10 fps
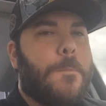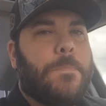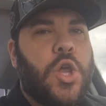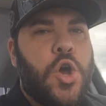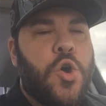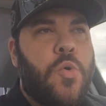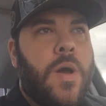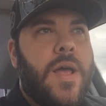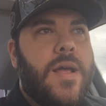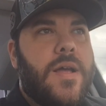
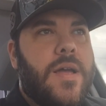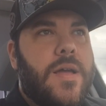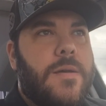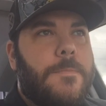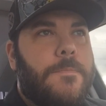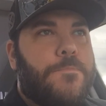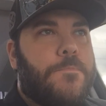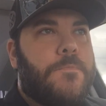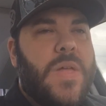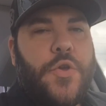blue
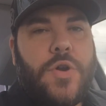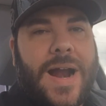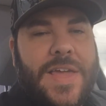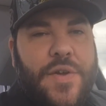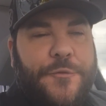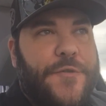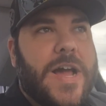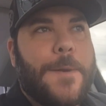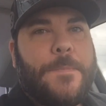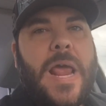and they're not even
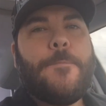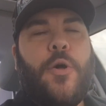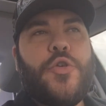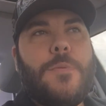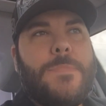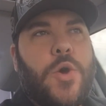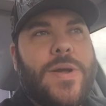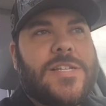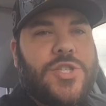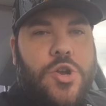fucking people. They're
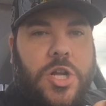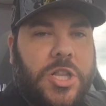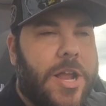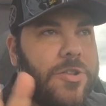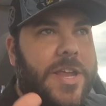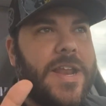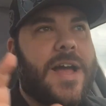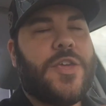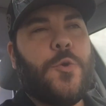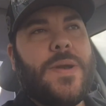mutants. They're clearly
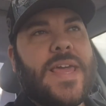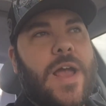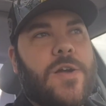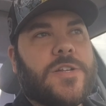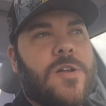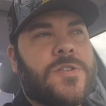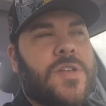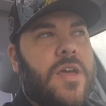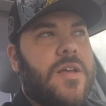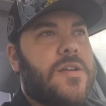not human
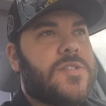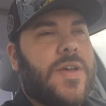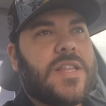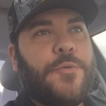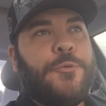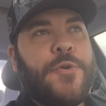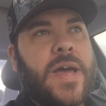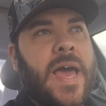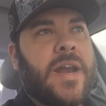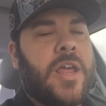characters. So get the
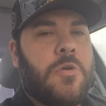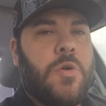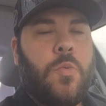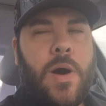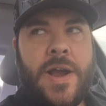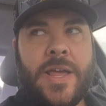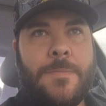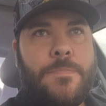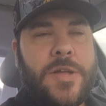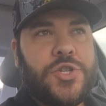fuck out of here with
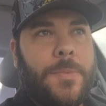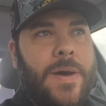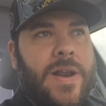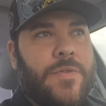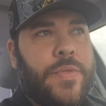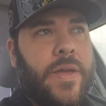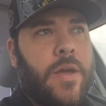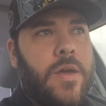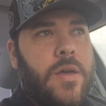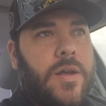whining and bitching about
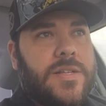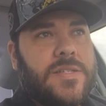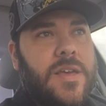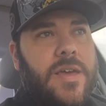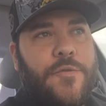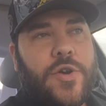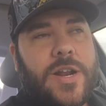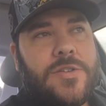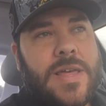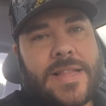everything. Because if you're
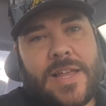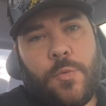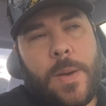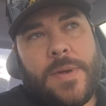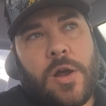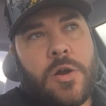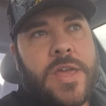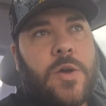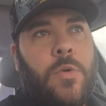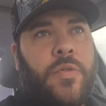going to do that, then women
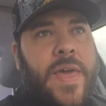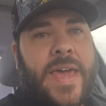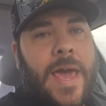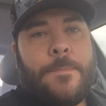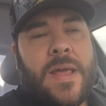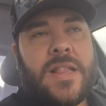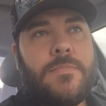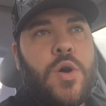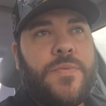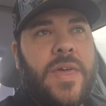aren't equal. They can't be in
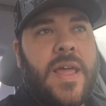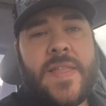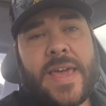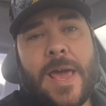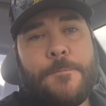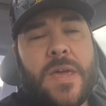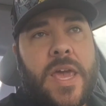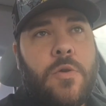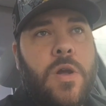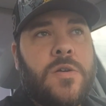the movie and they can't be
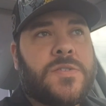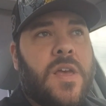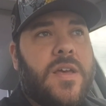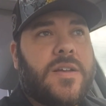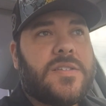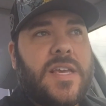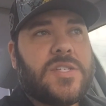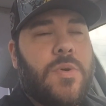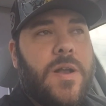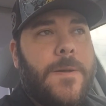heroes. Because
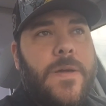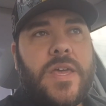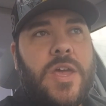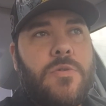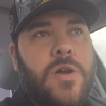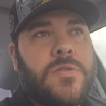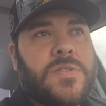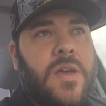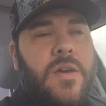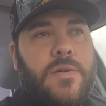guess what? Heroes,